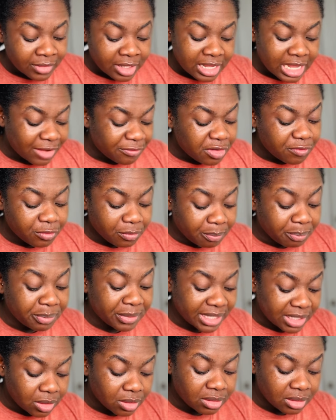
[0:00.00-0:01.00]
Have you even
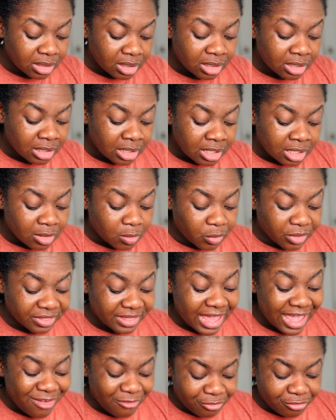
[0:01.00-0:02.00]
been with
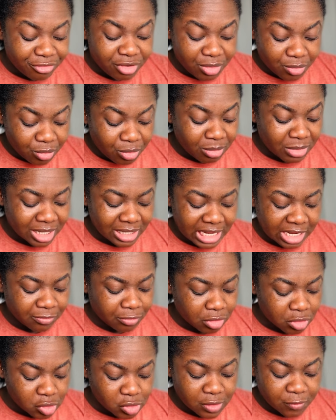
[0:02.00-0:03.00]
every woman, like, for
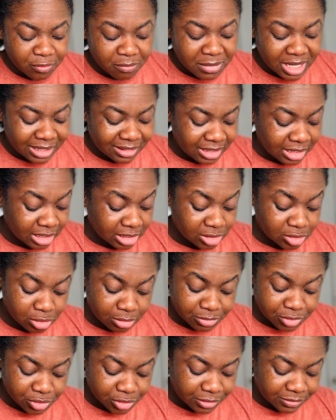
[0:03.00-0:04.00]
you to even make that
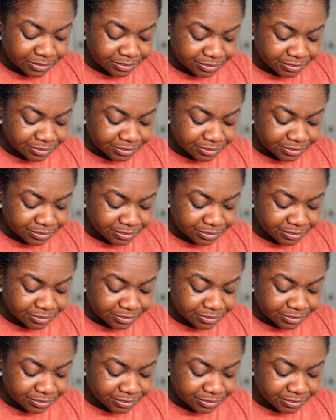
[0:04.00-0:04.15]
assumption?